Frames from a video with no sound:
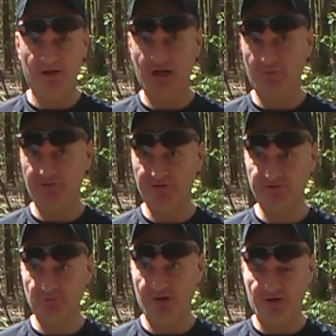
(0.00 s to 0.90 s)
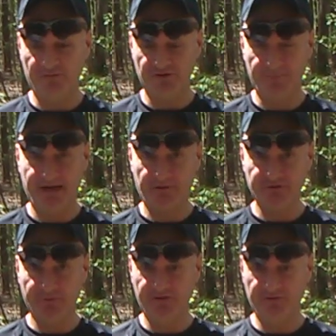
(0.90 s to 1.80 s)
uh, with this as well.
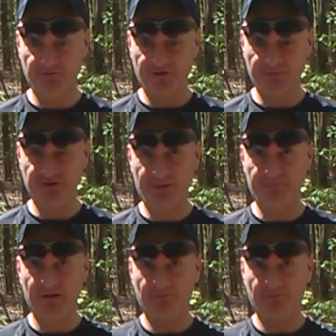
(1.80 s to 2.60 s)
Backwoods Billy, two thumbs up.